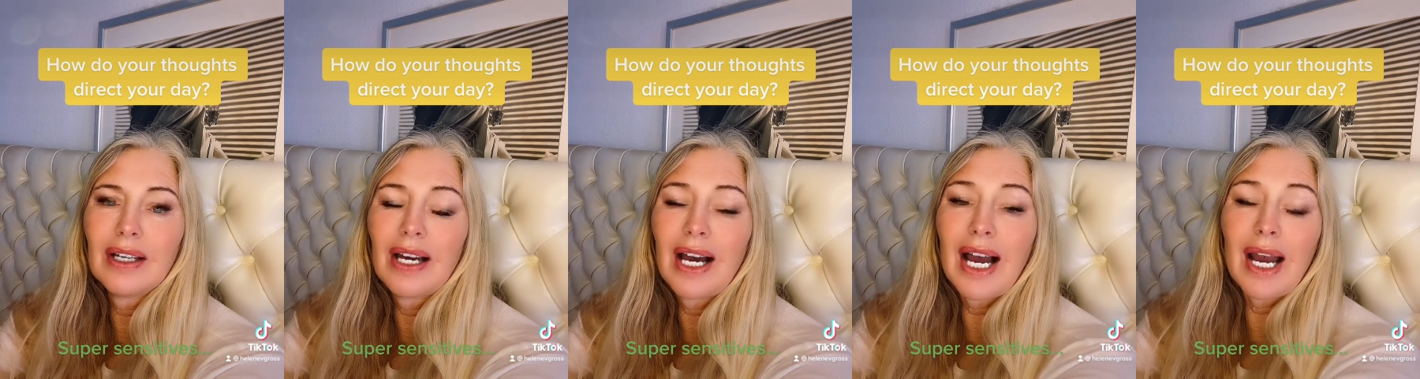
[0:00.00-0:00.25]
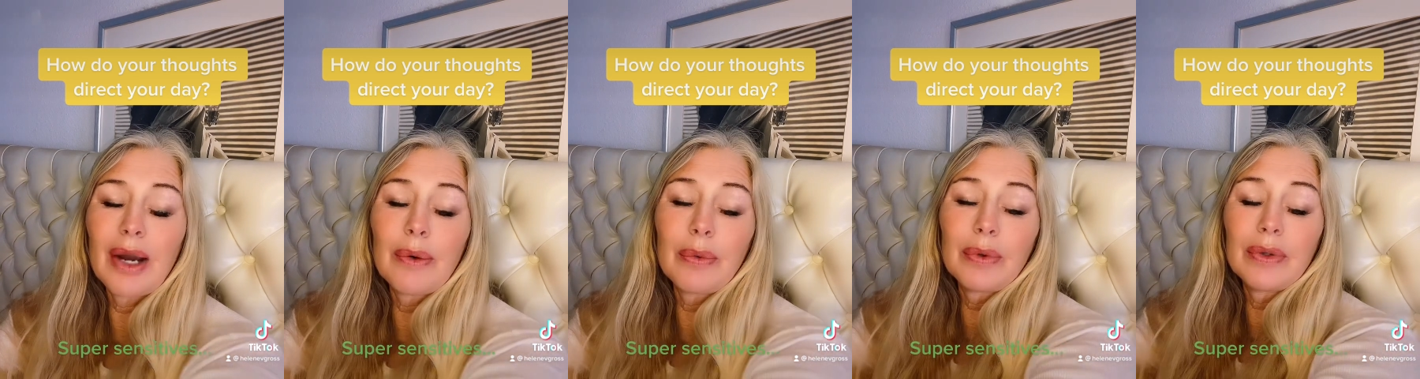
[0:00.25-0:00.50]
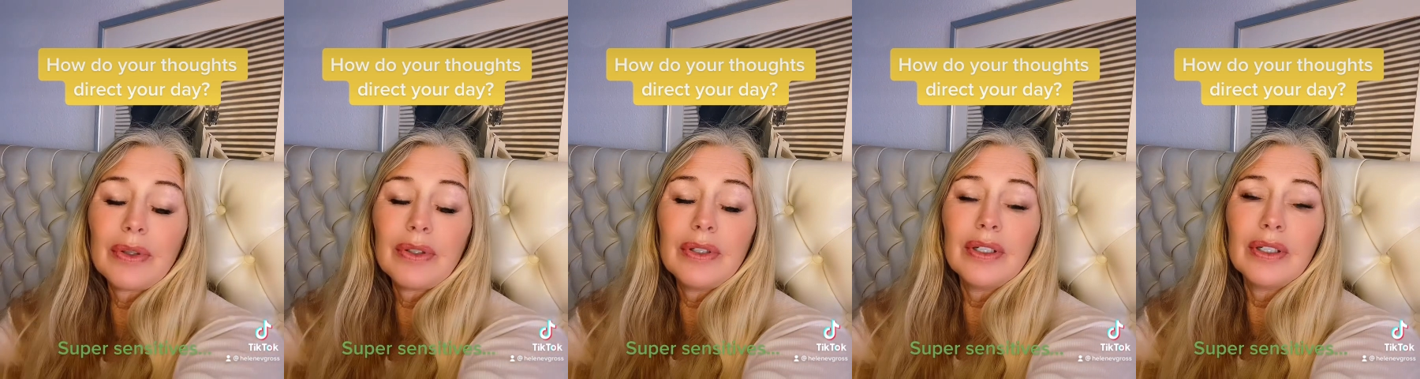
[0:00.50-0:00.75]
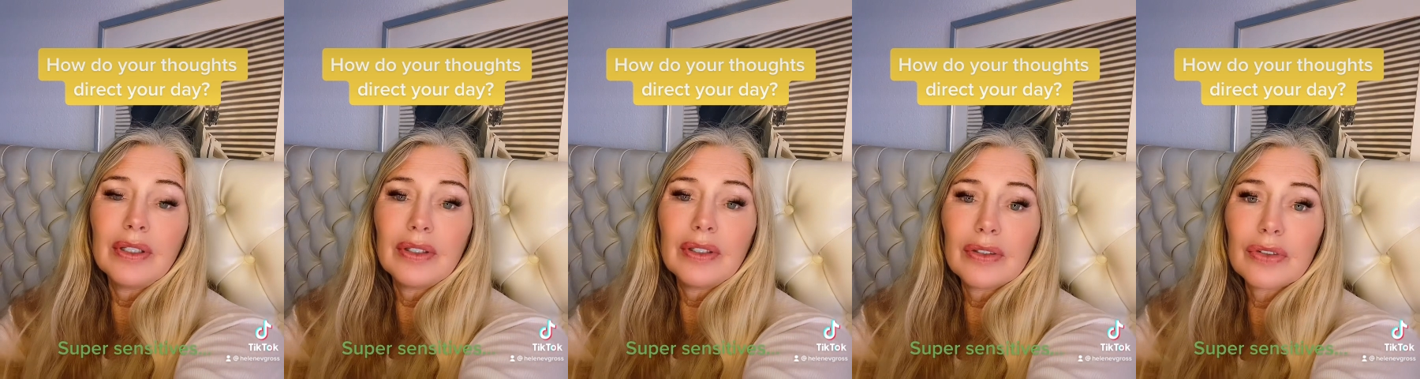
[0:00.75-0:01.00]
I would
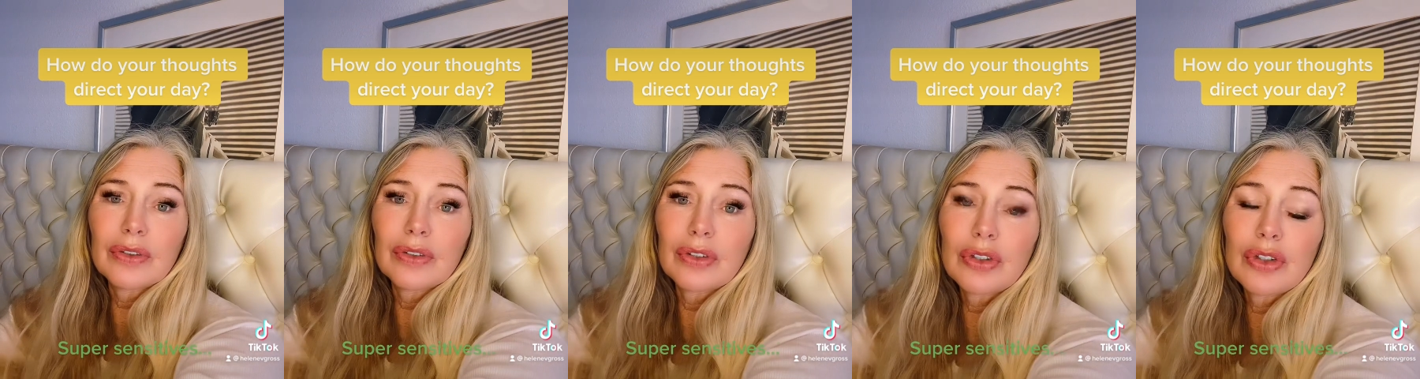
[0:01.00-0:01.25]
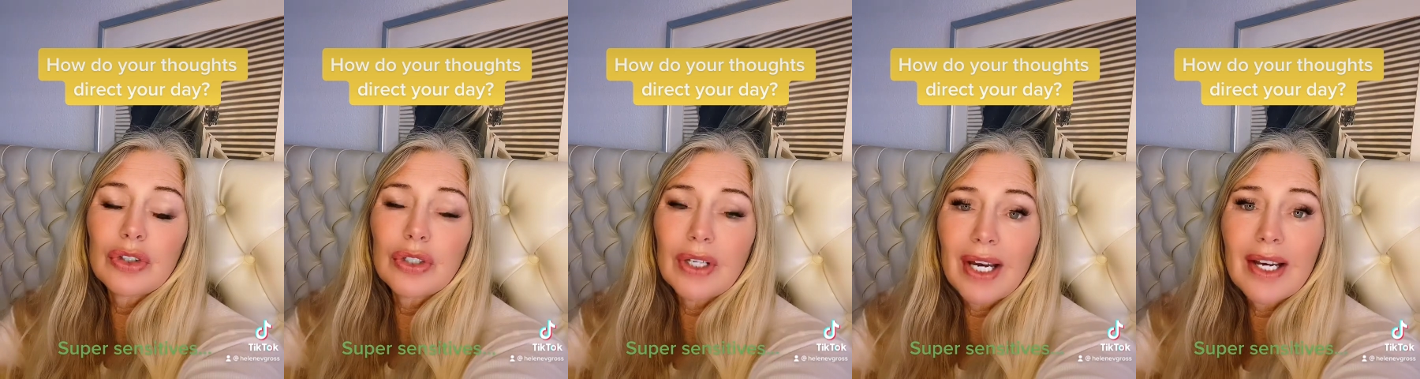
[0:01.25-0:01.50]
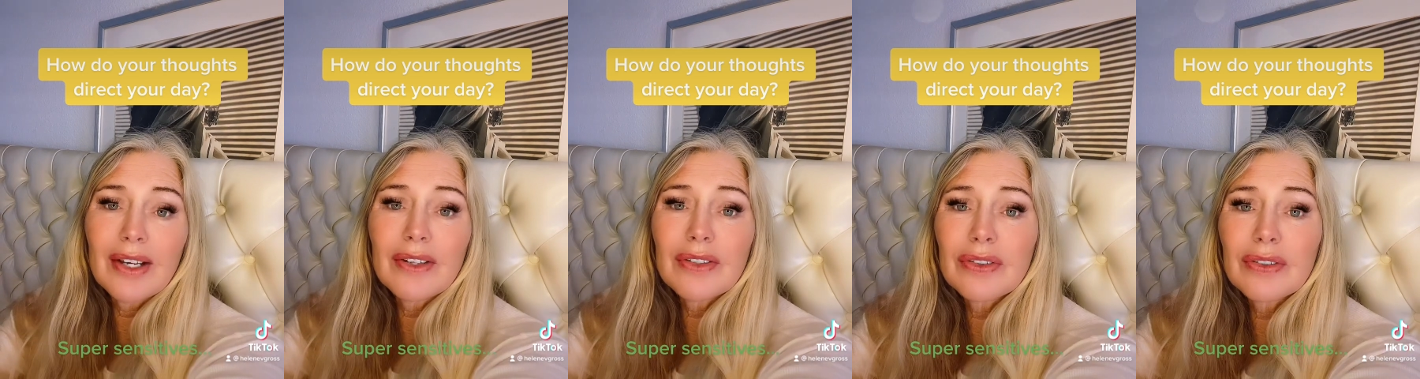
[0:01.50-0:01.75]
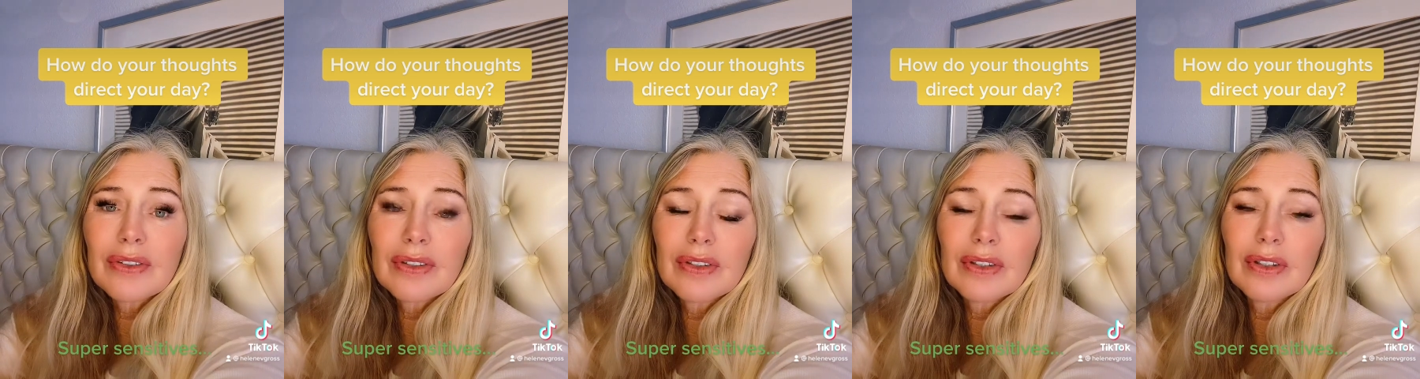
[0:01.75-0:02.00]

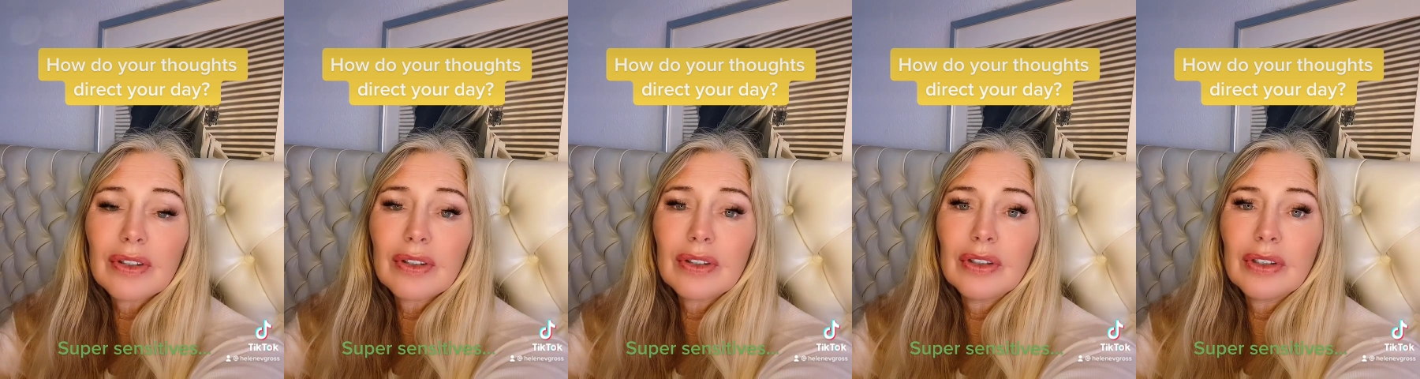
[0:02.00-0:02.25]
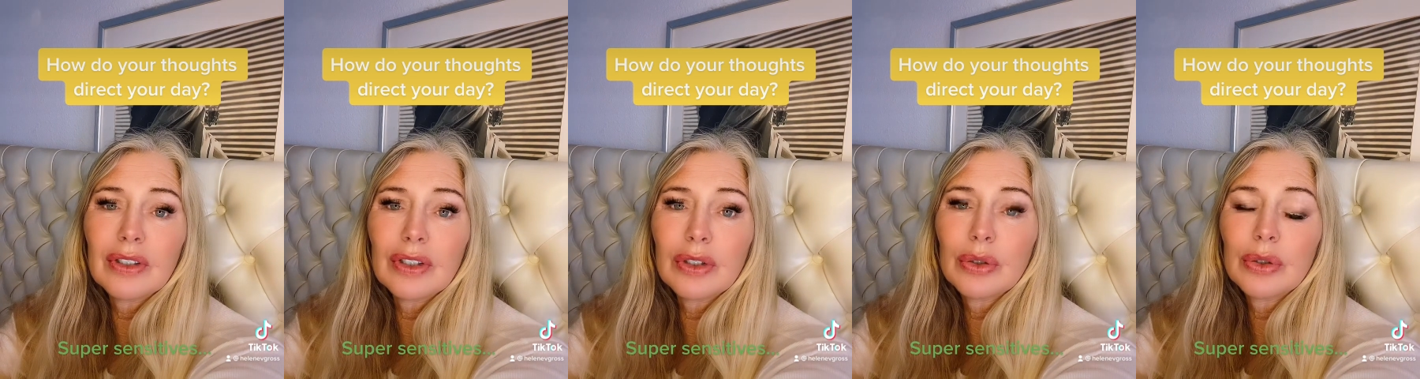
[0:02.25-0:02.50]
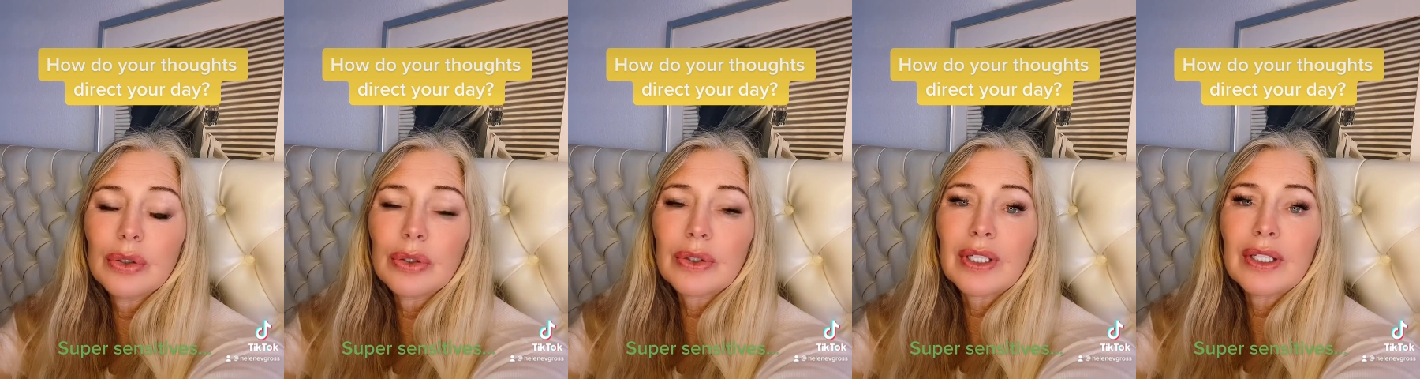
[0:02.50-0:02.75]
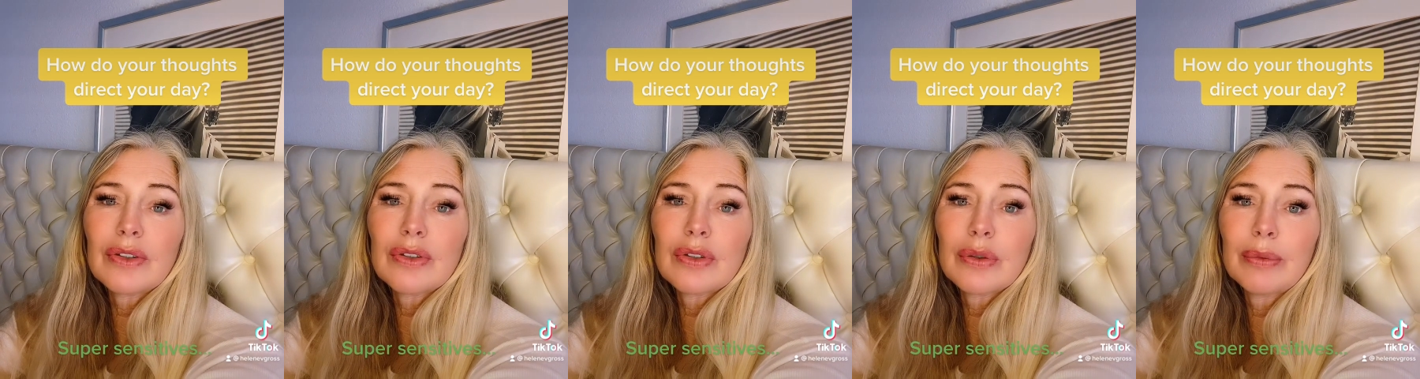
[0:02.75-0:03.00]
suggest you look
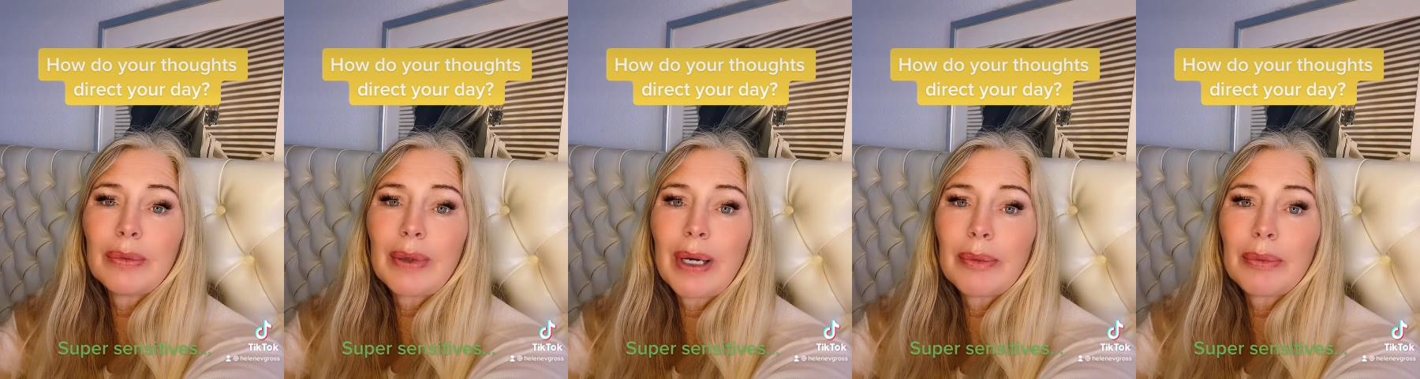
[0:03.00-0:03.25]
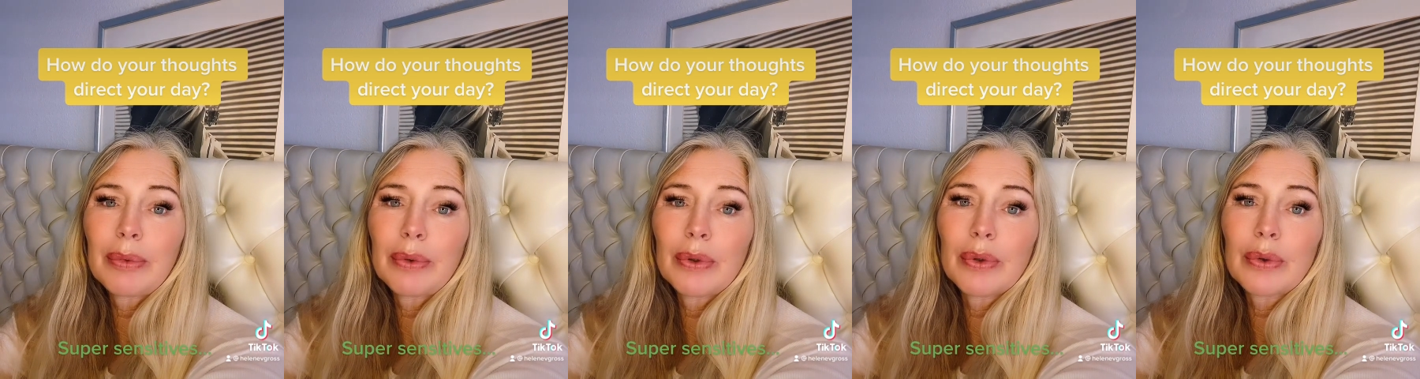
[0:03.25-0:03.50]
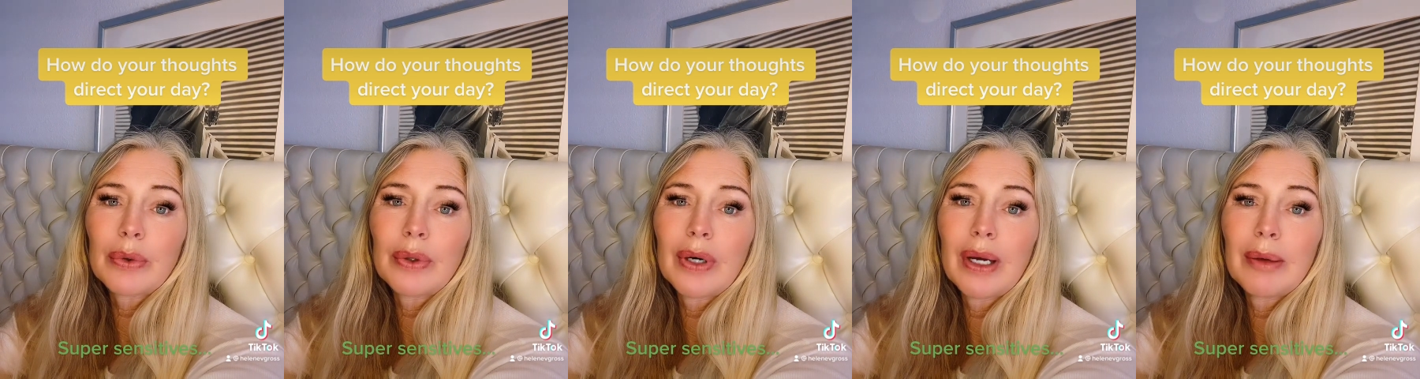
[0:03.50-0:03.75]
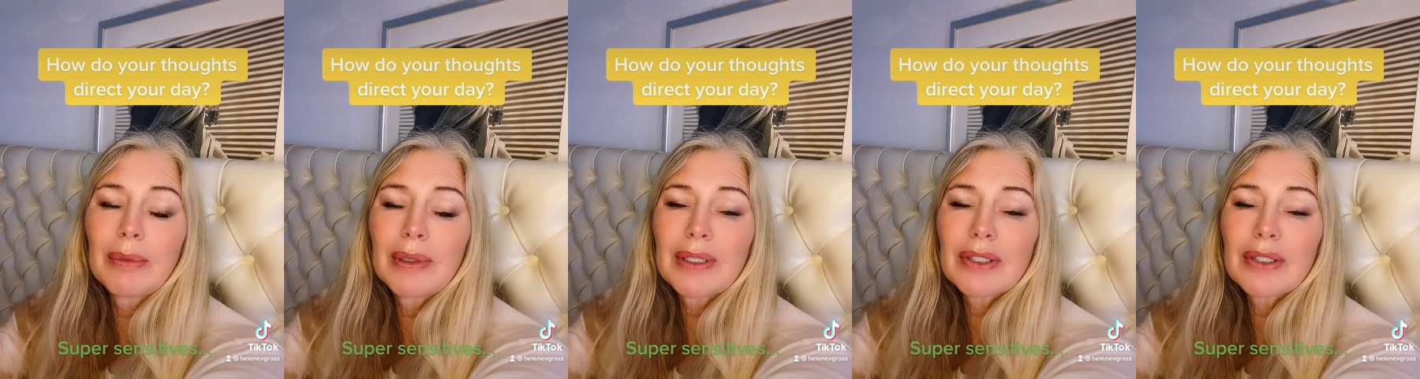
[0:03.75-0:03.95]
into my program.